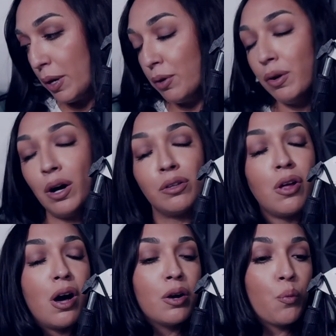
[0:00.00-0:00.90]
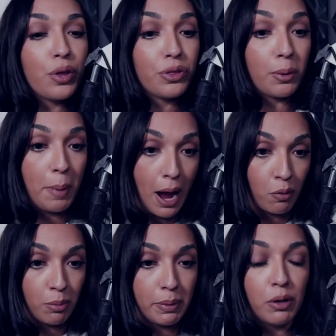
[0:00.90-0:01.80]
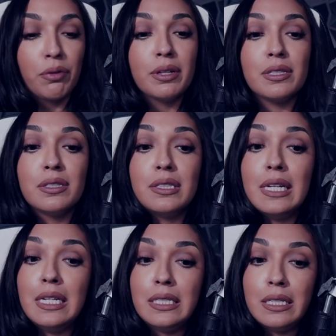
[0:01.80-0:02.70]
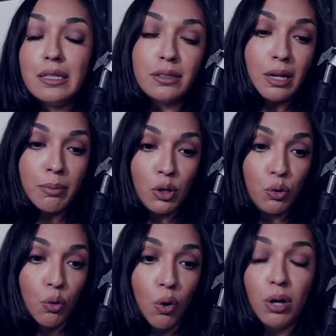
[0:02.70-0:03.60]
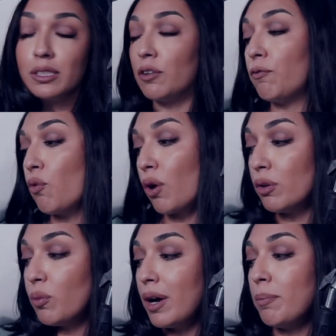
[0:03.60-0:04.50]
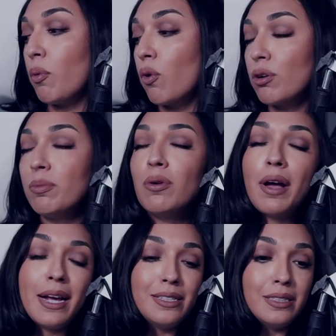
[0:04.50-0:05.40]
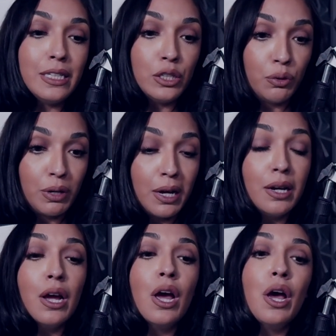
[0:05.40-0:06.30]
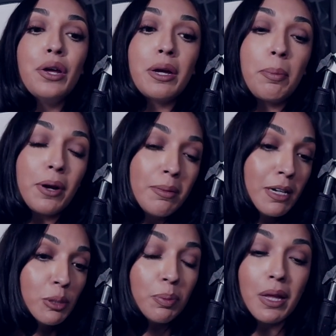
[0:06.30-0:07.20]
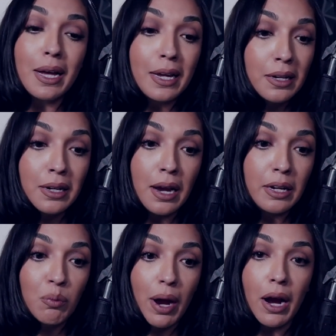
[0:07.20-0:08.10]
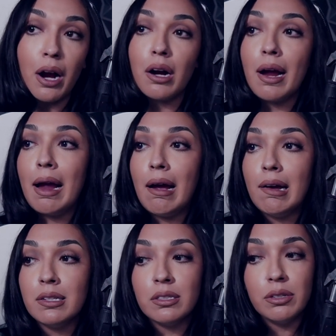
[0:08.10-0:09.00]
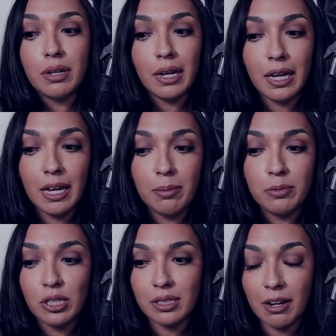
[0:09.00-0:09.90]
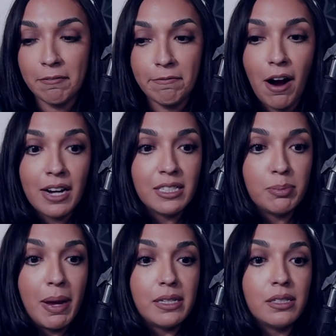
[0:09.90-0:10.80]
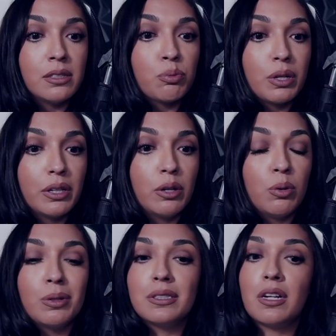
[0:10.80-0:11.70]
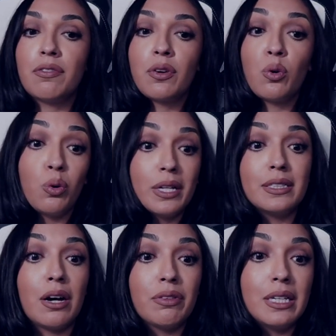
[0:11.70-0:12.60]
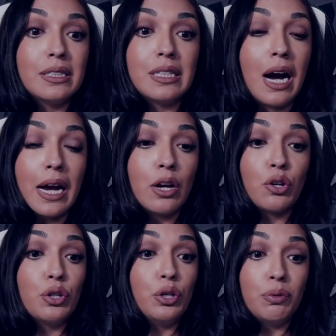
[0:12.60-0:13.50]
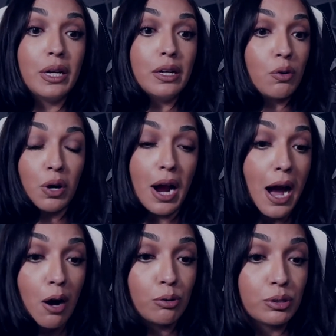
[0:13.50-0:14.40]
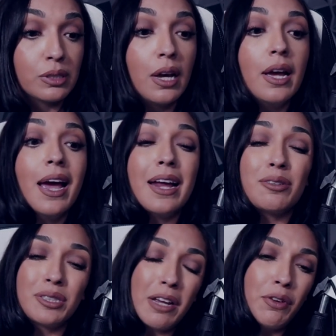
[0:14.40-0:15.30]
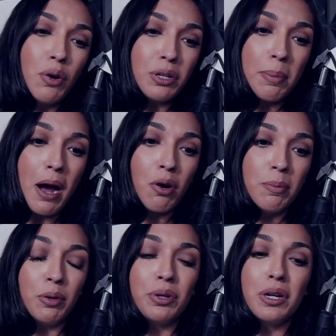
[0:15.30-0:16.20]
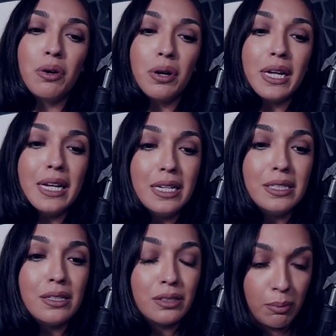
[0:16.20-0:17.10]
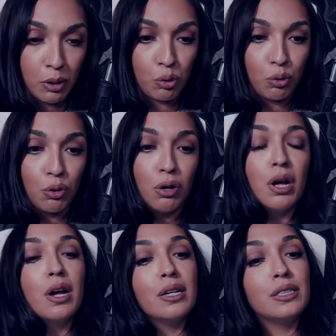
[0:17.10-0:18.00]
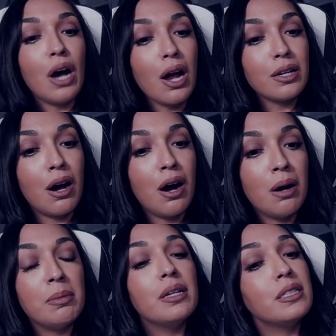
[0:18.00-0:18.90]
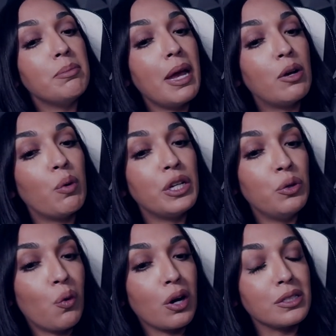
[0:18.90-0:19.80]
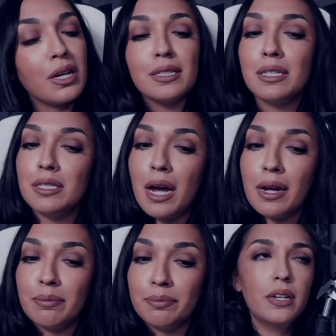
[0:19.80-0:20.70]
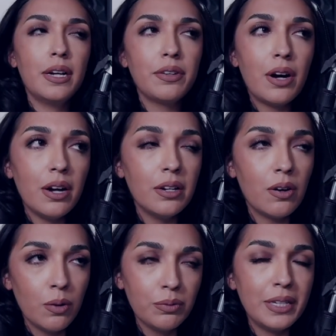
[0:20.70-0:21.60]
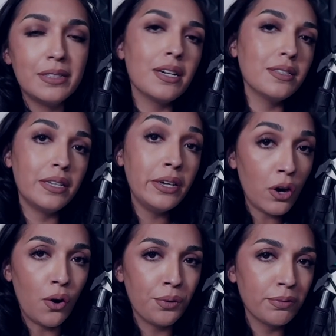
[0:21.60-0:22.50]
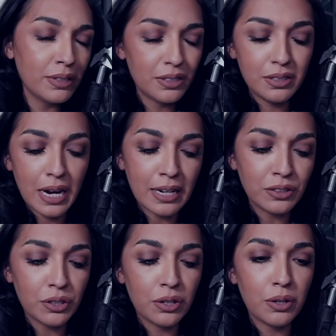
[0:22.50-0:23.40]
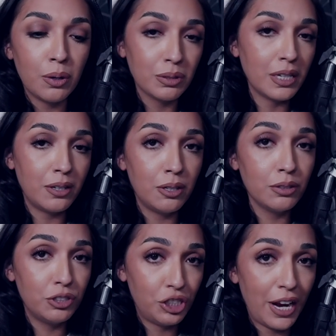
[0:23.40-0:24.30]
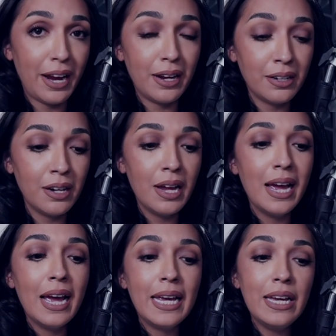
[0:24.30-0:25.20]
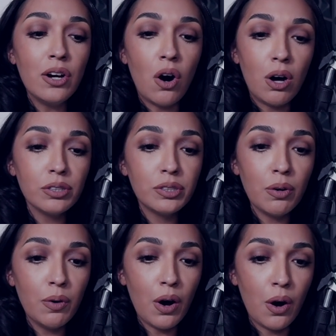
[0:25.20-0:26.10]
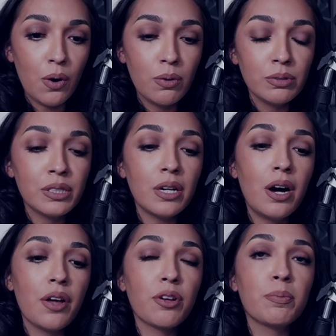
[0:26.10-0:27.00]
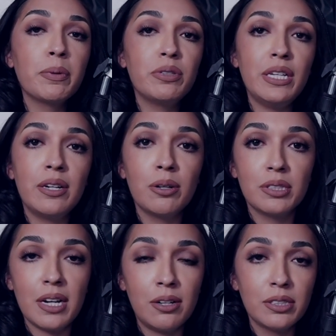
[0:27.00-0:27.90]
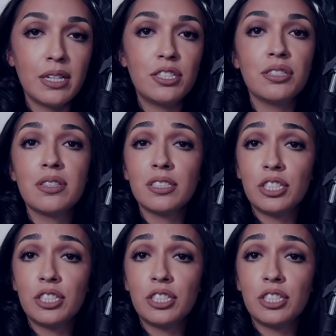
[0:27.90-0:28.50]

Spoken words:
you along with your power bill. This is Easy Summer Cool. It's a 4-in-1 portable AC unit. You can pretty much plug it in anywhere, and you can keep just confined spaces really cool instead of cooling down the entire unit or house. And it'll save you on your power bill. You can go to easysummercool.com to make one yours today. Now, not only does he own the Standard Hotel chain, he also owns other boutique hotels such as the